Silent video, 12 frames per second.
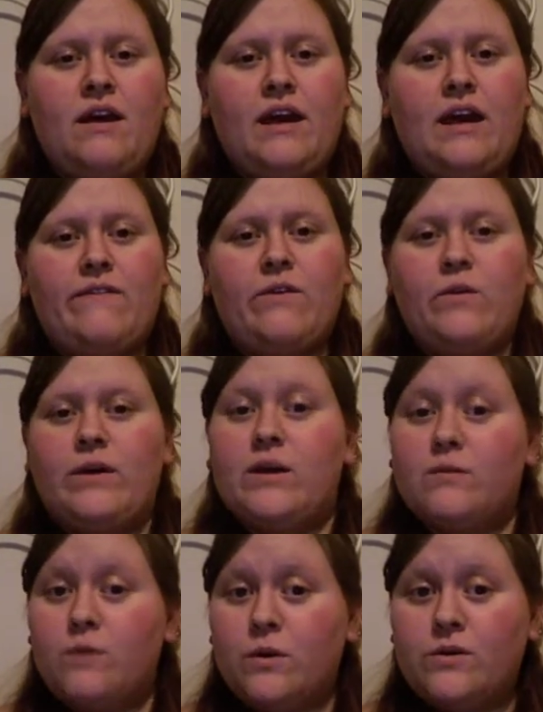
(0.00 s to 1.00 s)
If you hear
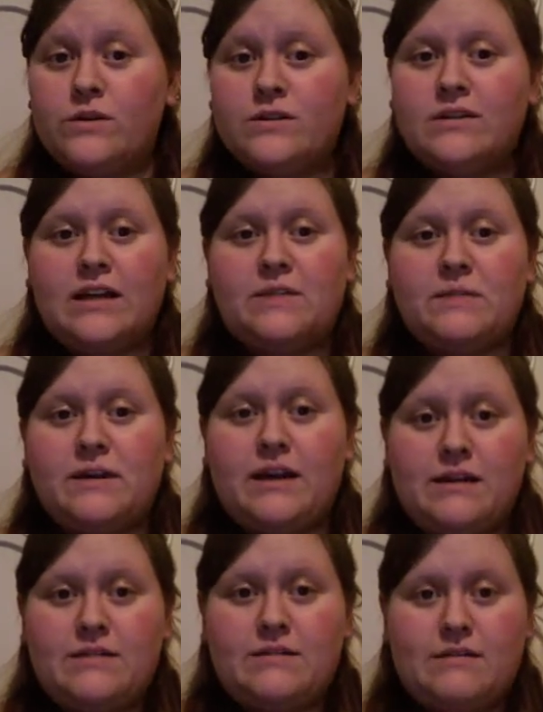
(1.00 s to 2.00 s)
motors, that's
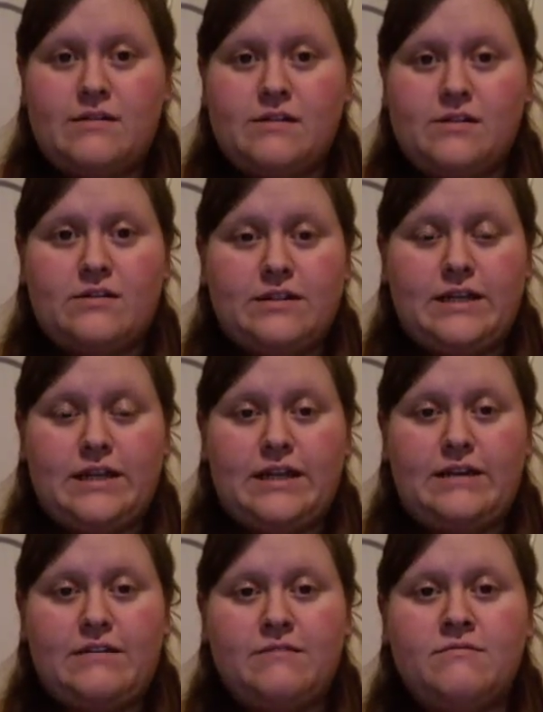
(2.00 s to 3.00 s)
because they're
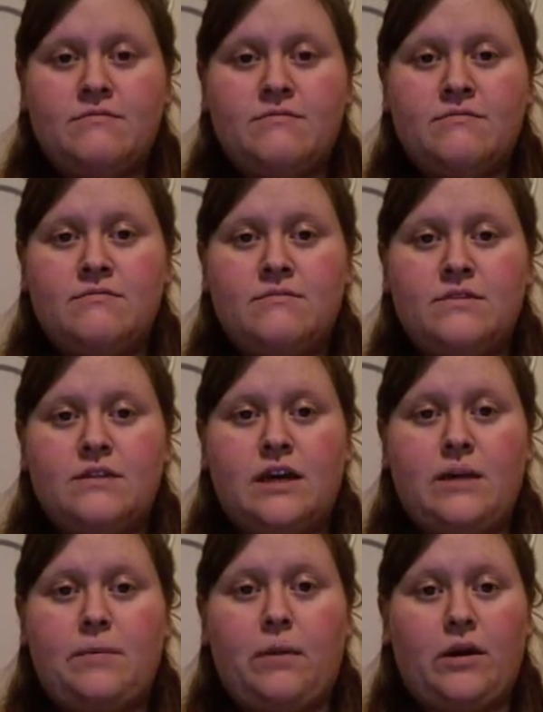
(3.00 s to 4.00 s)
cleaning
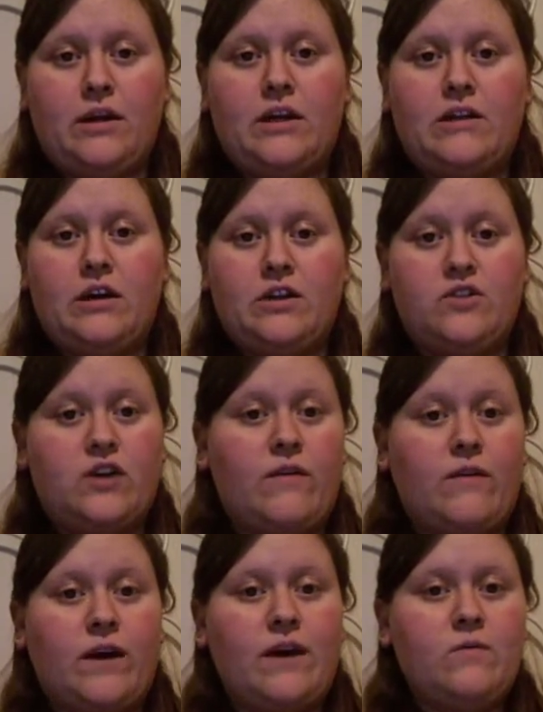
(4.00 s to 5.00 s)
the parking lot
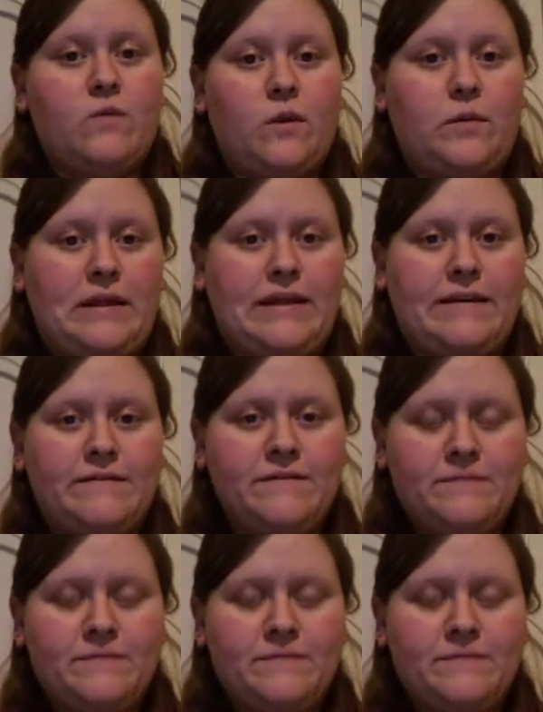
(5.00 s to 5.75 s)
driveway where we live.